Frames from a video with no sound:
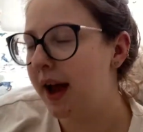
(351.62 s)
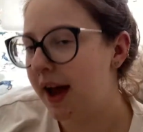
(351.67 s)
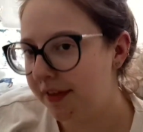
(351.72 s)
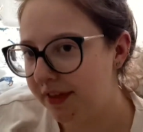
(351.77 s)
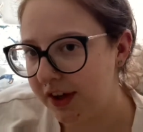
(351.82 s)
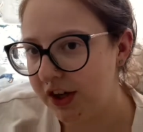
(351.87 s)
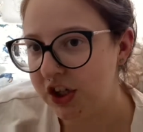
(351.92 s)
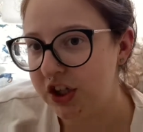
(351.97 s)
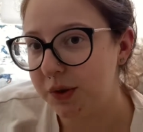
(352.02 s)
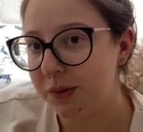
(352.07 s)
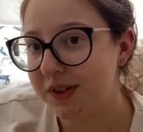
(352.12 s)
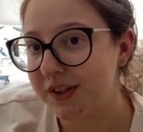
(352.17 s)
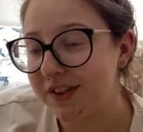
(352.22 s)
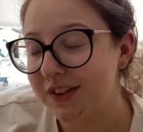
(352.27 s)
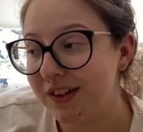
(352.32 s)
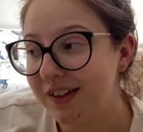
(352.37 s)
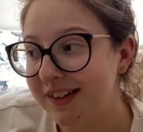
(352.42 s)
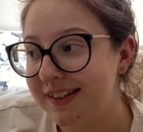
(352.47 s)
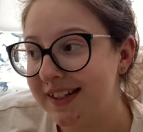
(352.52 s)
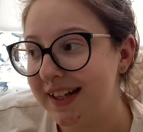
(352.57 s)
And then she was
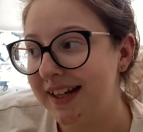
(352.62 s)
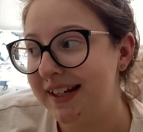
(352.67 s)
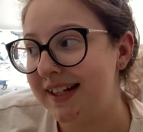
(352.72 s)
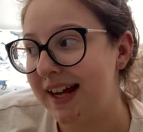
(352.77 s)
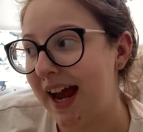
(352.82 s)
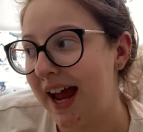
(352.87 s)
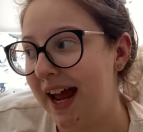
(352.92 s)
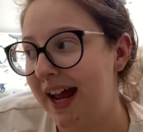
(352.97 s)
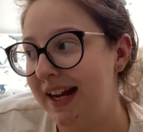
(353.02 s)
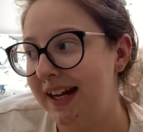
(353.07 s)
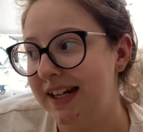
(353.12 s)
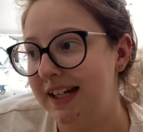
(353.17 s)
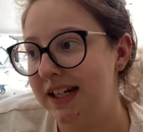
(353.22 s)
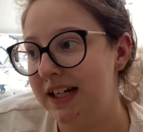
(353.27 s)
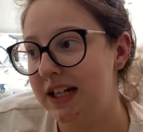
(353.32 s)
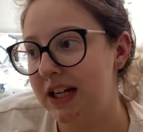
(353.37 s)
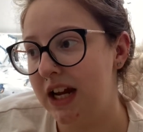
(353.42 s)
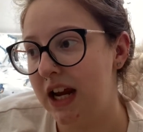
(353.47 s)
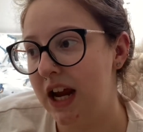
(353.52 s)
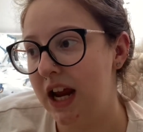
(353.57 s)
assaulted
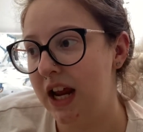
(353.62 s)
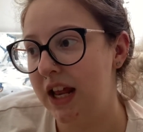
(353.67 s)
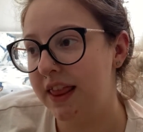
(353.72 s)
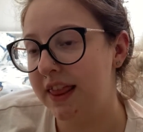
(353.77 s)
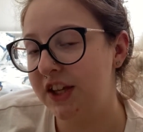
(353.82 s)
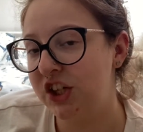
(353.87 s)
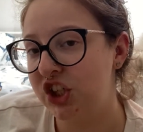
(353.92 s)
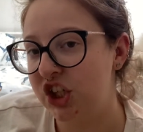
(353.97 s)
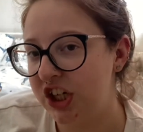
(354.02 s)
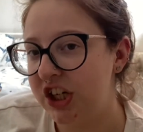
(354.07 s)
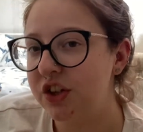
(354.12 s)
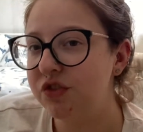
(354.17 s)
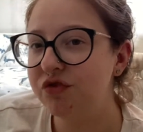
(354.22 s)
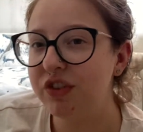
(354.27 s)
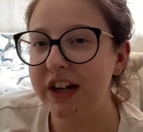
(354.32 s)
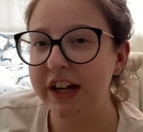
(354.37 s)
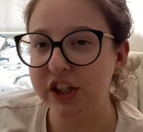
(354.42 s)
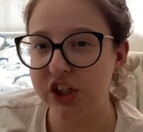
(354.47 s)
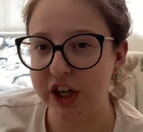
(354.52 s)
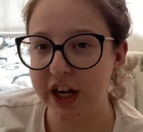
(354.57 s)
and she didn't
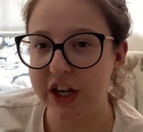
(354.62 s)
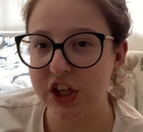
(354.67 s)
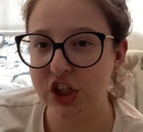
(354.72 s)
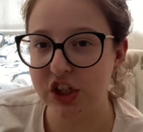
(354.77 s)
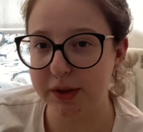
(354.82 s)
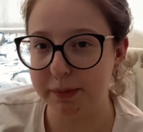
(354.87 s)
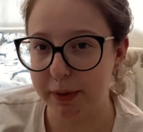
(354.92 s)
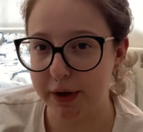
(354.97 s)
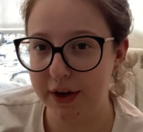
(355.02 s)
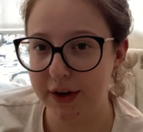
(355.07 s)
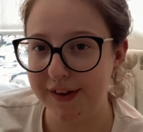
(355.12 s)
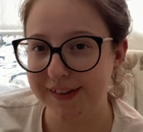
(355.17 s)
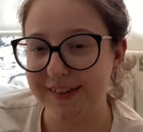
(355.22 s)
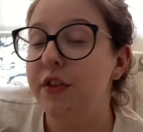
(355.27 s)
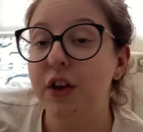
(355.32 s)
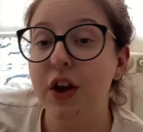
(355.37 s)
really change as a person.